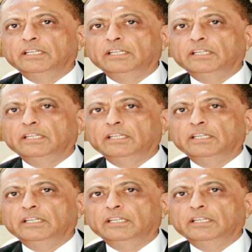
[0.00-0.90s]

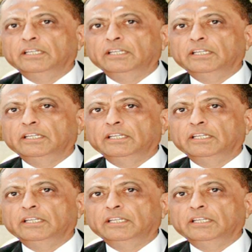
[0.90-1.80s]

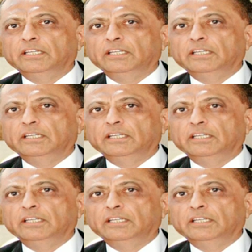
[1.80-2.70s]

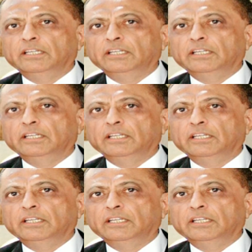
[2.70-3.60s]

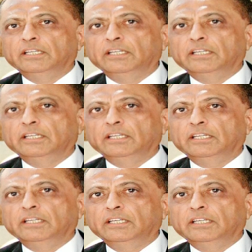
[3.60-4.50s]

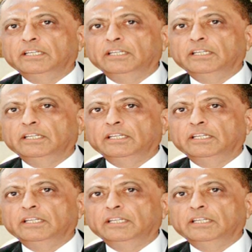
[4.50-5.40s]

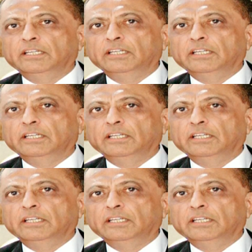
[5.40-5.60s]
(not speaking)